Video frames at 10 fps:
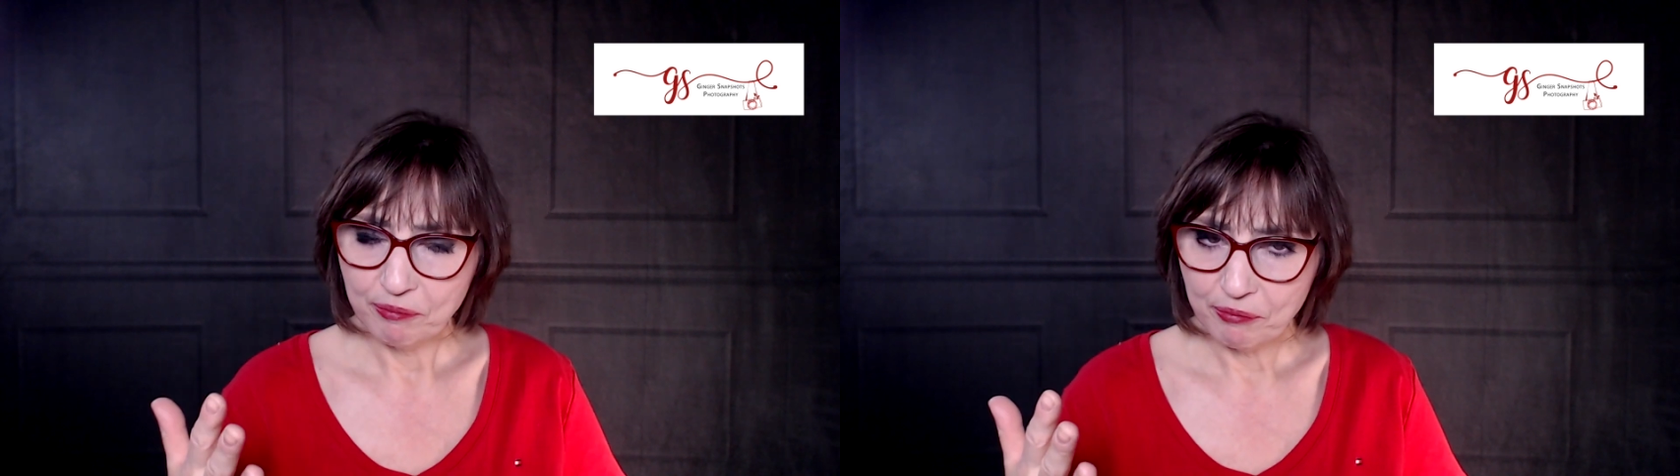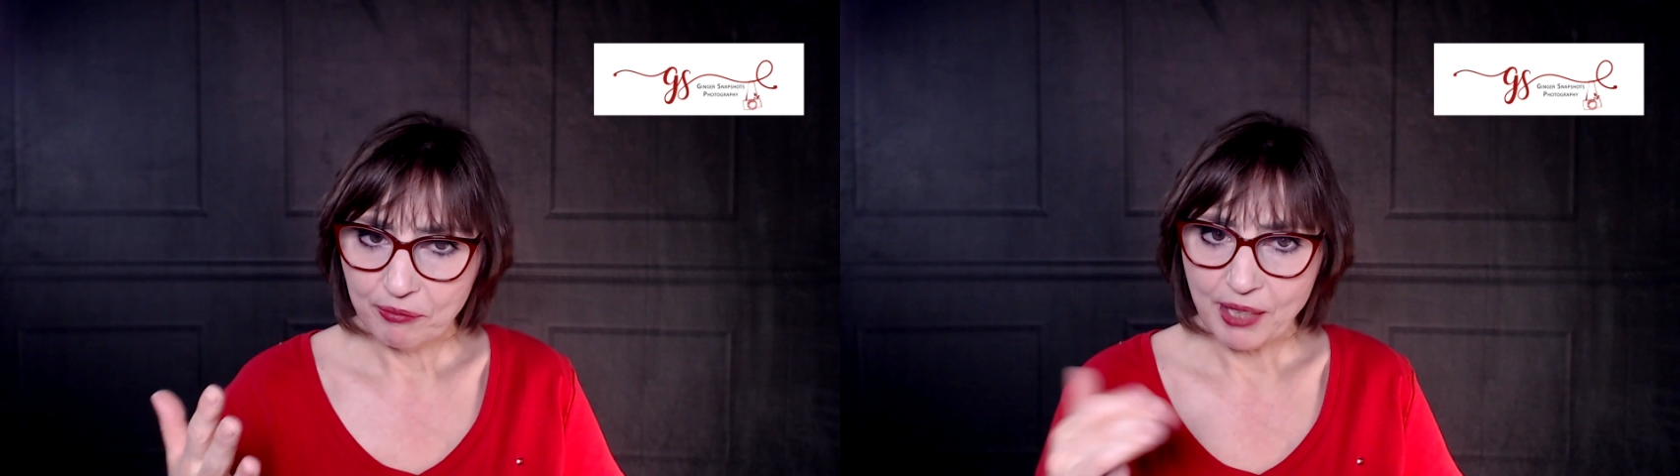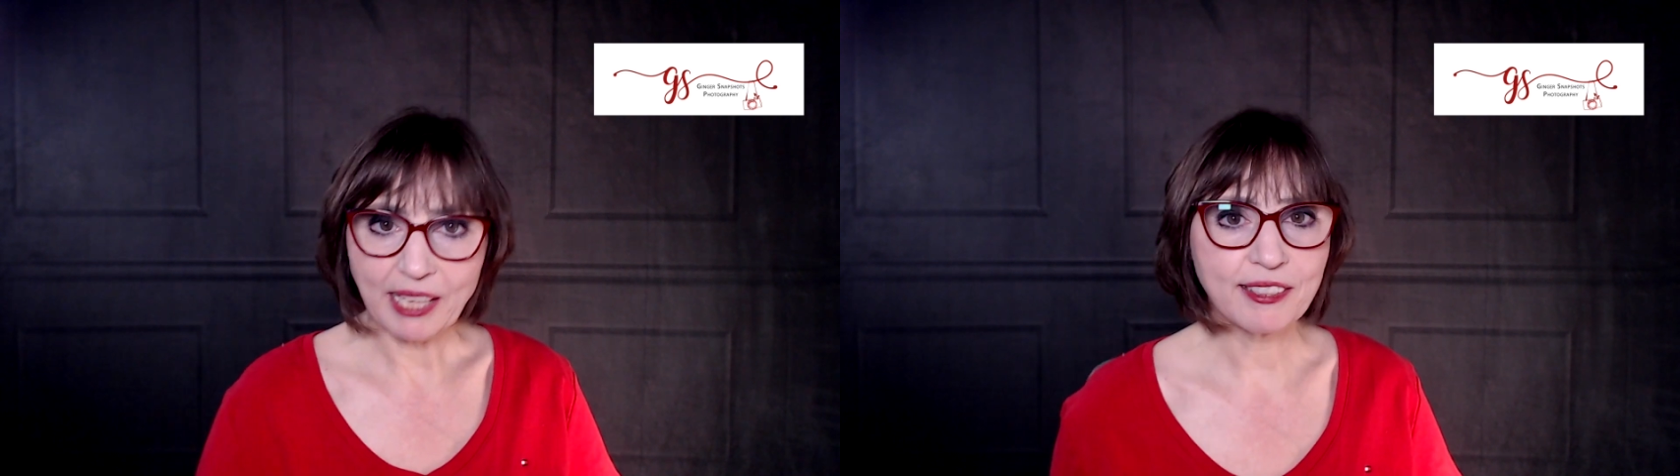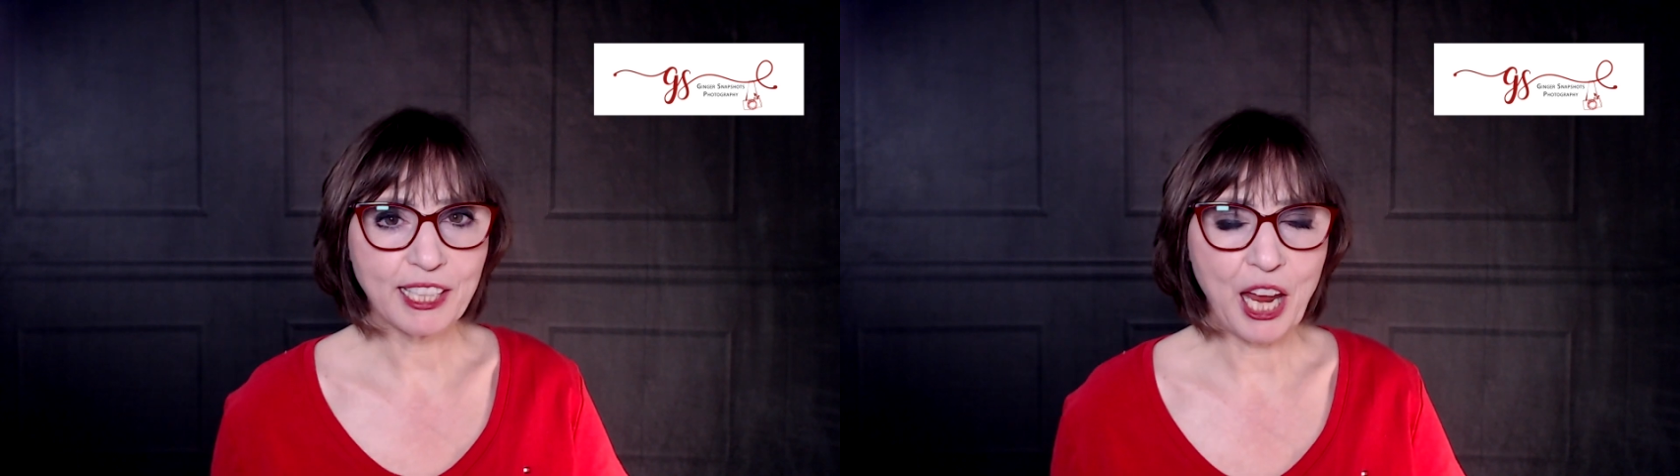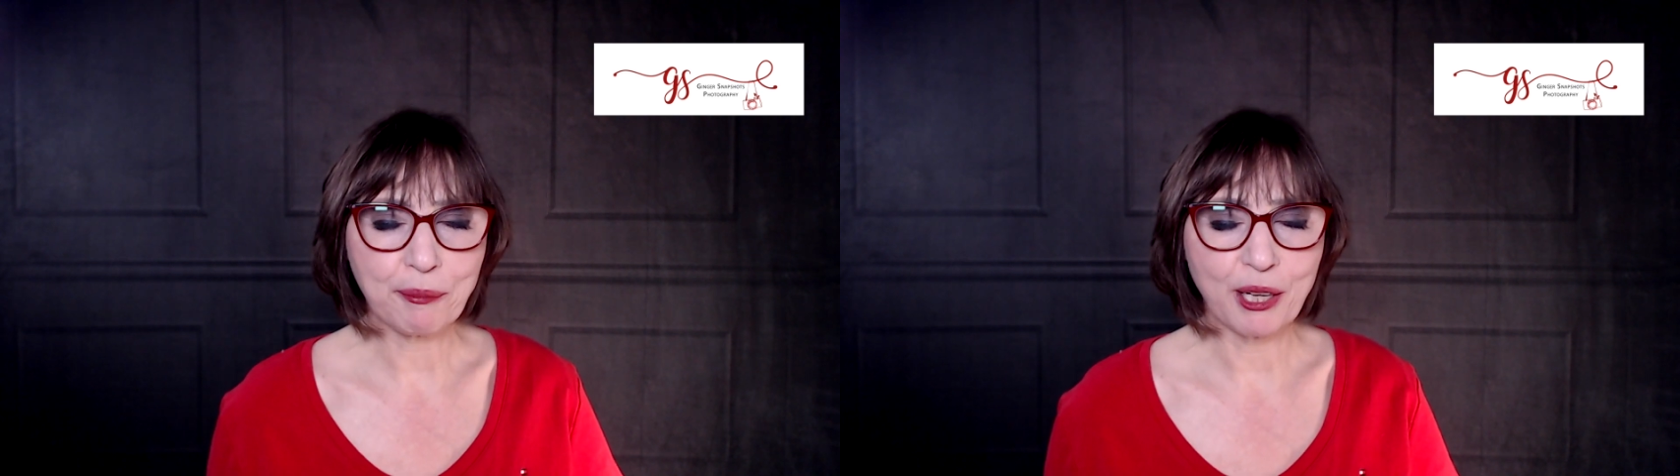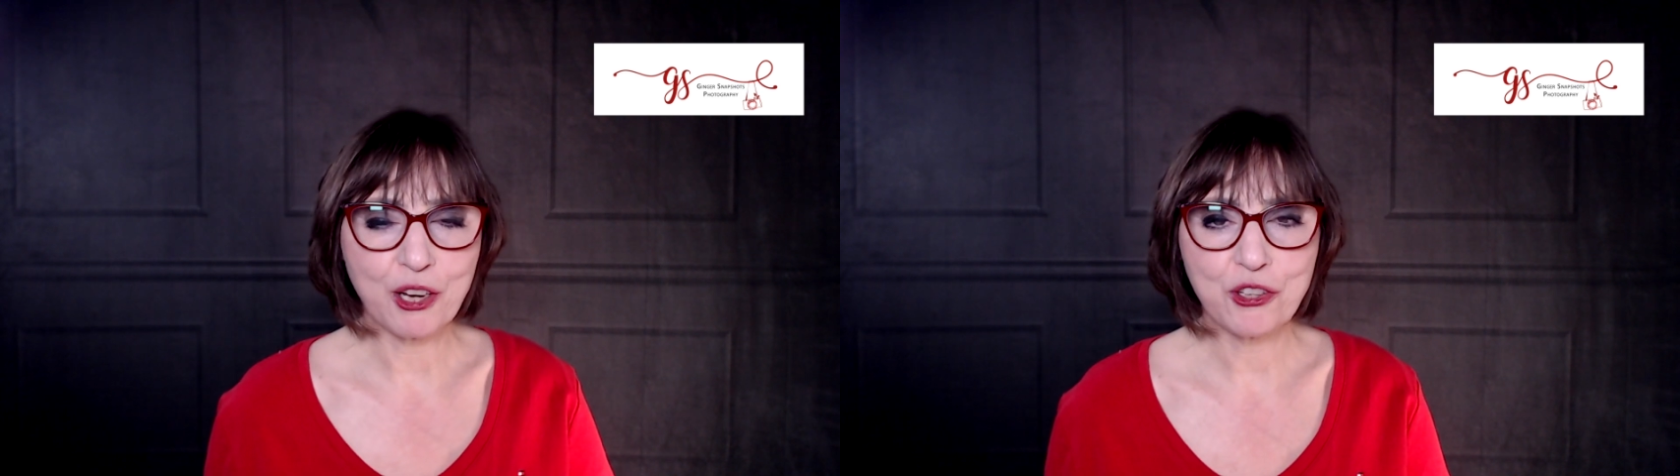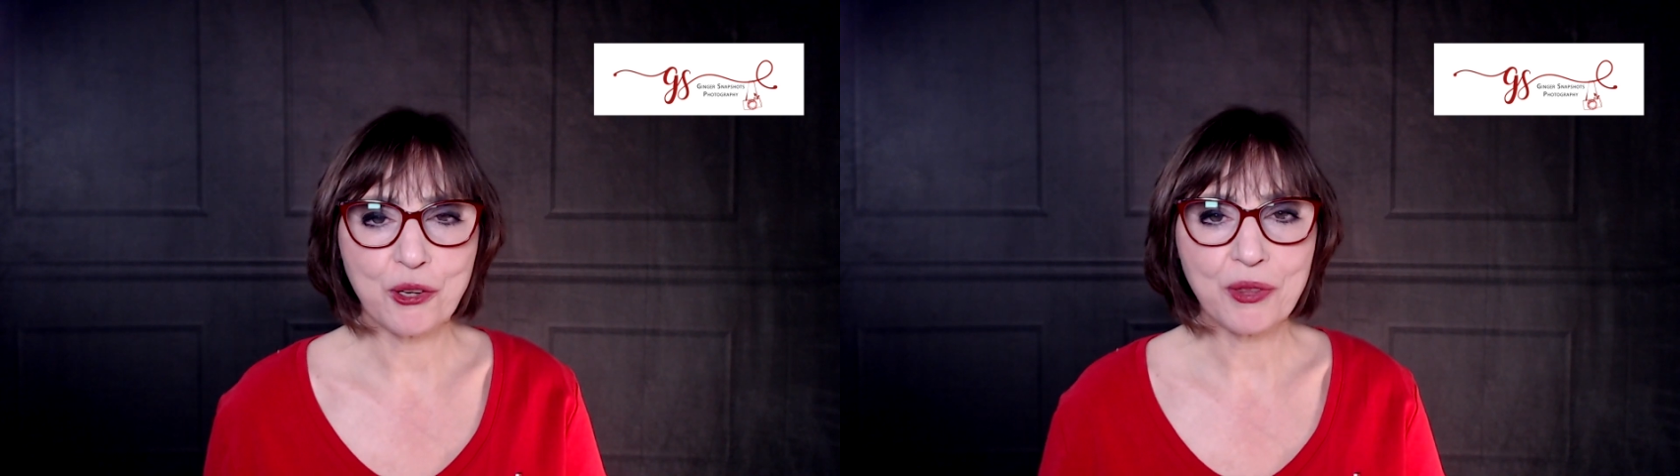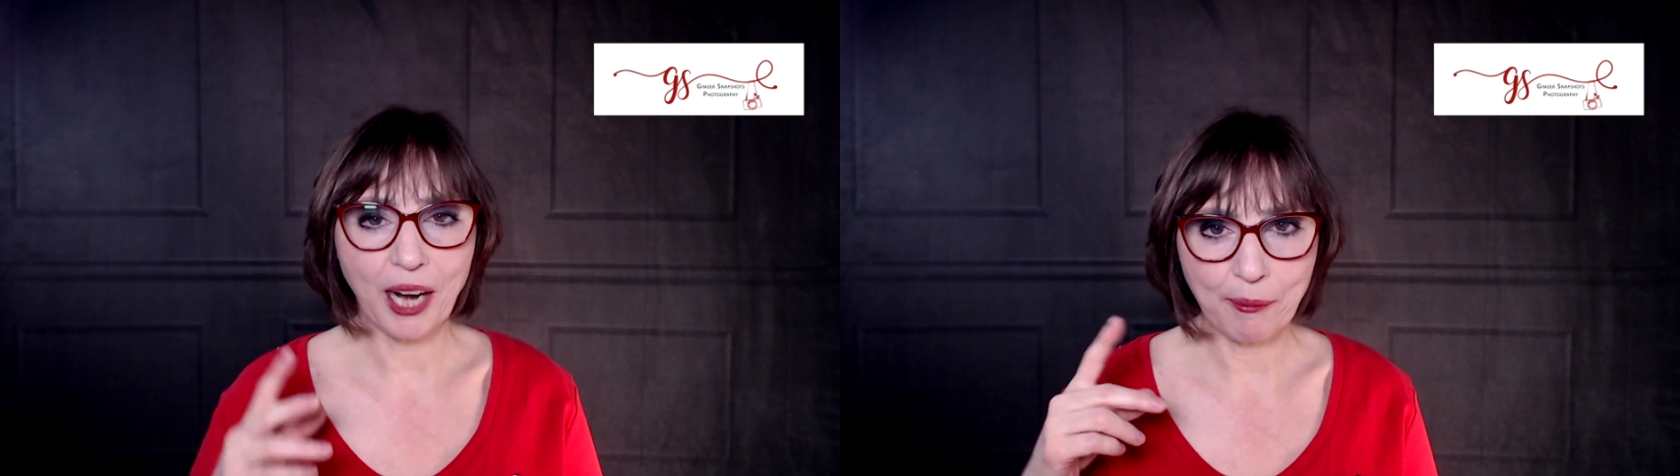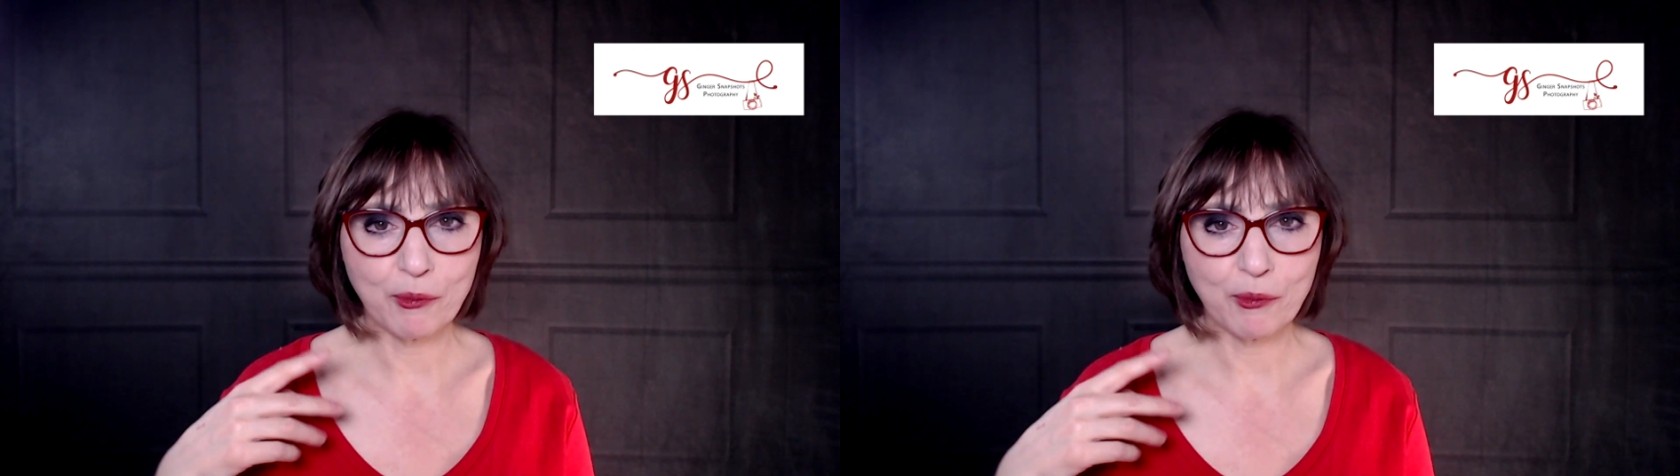that's the camera issue, that I'm